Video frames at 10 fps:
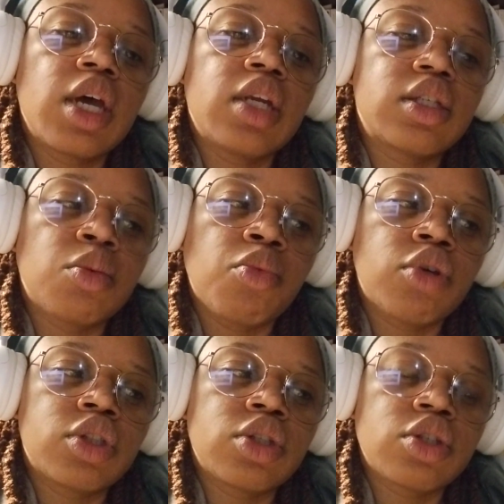and it's
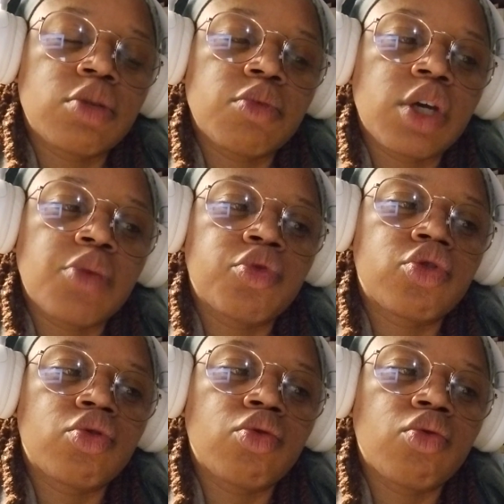important sometimes
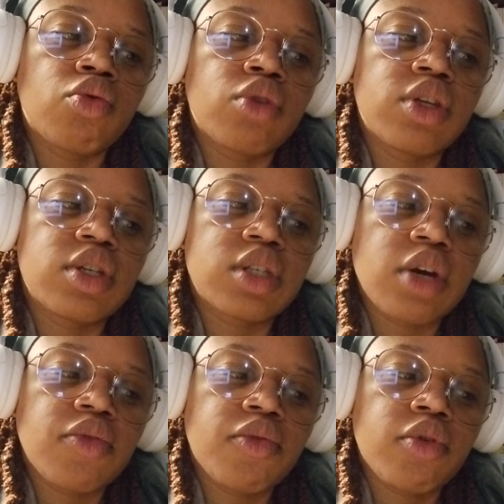to
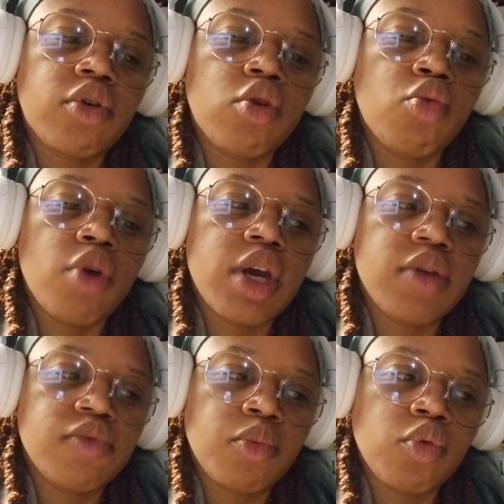decipher away
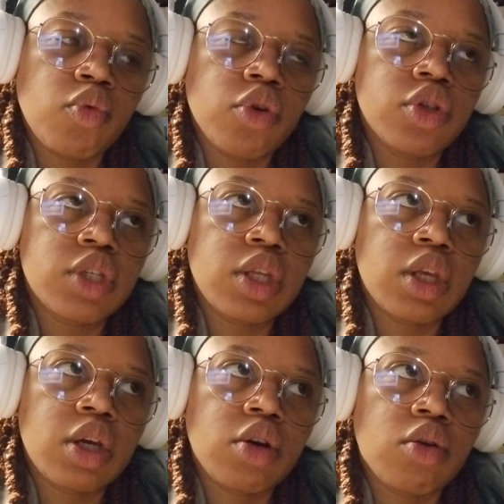from the words and
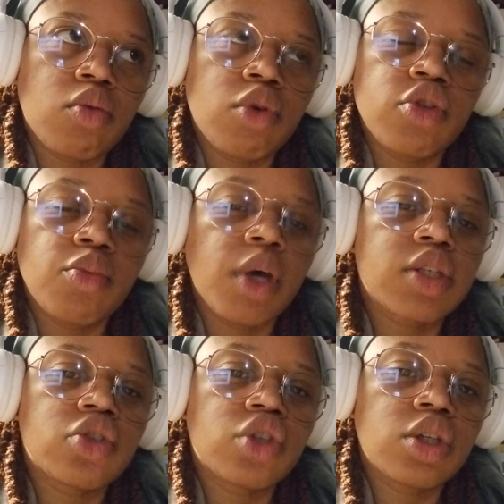hear what the
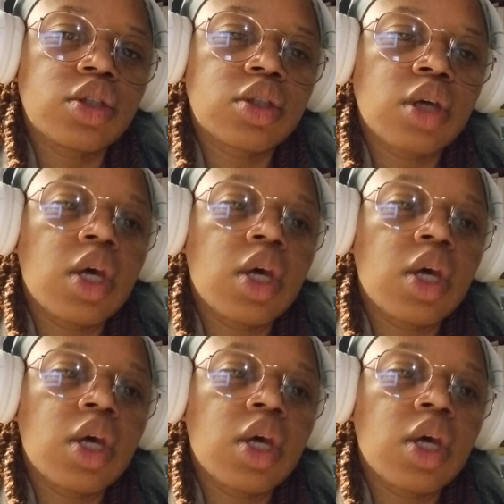message is.